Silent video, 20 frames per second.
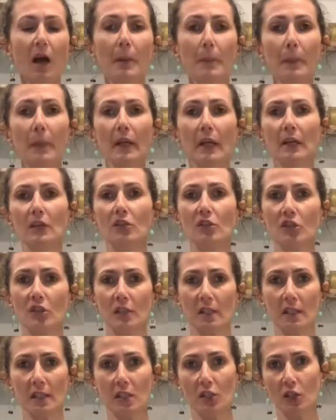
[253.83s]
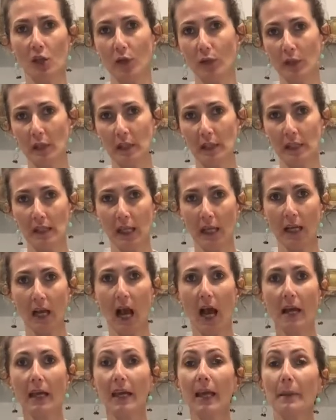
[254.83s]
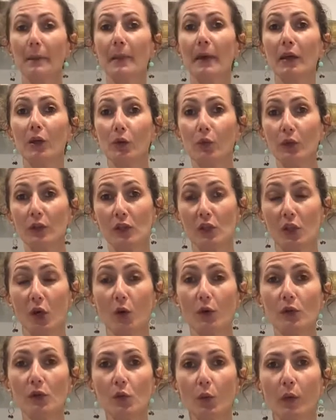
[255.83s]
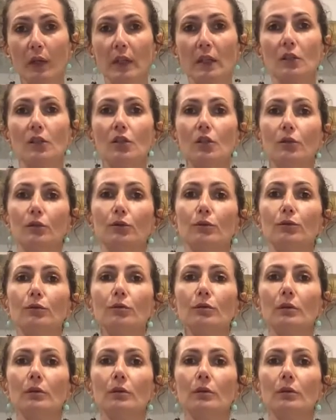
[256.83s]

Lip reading: But I just noticed that I get better results when I do